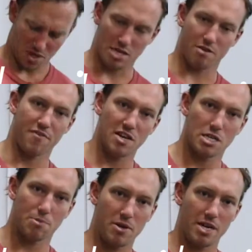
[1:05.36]
It's
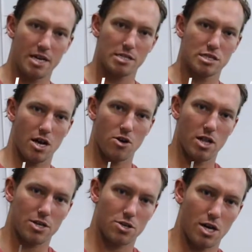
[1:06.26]
fitness beer, so it'll
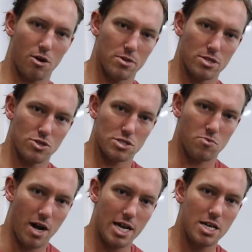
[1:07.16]
actually help you lose
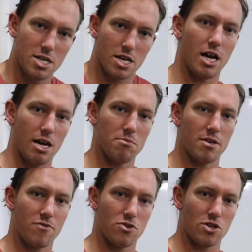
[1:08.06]
weight.
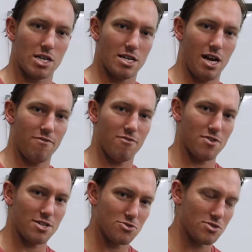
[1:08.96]
If you drink enough of
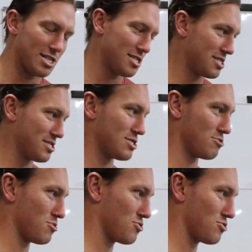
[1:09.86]
it, you'll get super